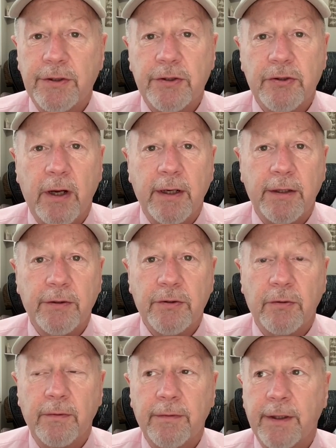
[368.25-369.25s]
You're trying to
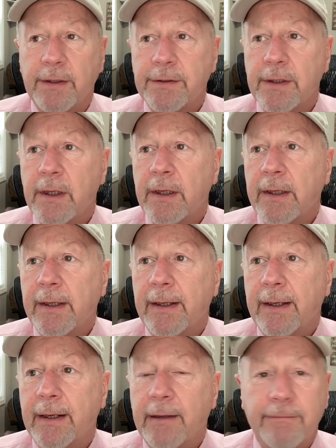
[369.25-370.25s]
control things,
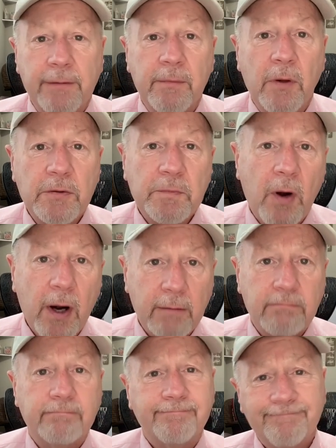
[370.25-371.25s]
and for the most part,
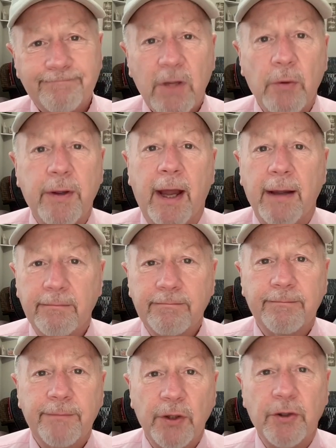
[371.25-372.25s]
okay,
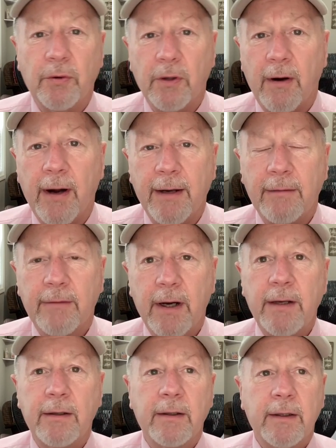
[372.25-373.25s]
you're doing all right, right?